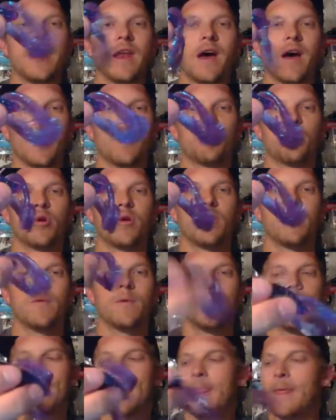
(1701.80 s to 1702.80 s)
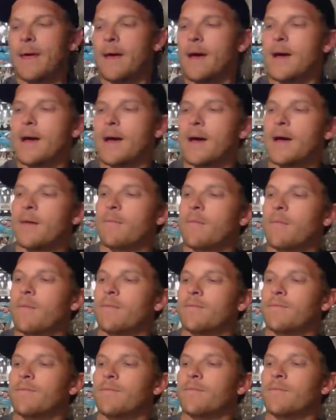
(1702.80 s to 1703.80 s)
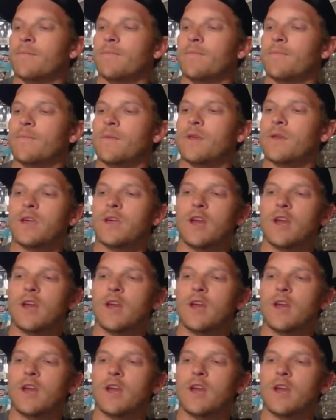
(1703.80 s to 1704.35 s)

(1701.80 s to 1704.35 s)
up. Um, you